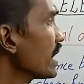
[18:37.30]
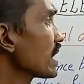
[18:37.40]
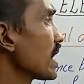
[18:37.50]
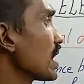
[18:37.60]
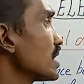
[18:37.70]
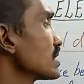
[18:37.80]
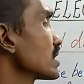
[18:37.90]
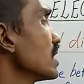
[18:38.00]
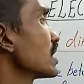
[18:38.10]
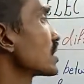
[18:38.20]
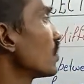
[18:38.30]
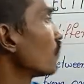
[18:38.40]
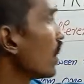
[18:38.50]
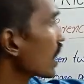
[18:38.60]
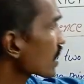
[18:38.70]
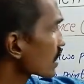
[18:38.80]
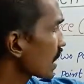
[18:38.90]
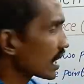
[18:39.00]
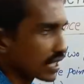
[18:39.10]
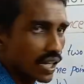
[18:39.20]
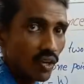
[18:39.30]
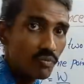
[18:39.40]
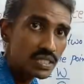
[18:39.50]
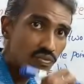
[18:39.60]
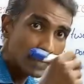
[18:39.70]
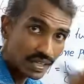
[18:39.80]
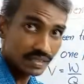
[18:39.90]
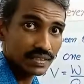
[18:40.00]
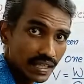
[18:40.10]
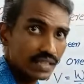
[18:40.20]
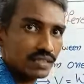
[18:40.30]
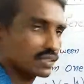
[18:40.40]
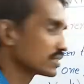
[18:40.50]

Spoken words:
as the work done, how much work done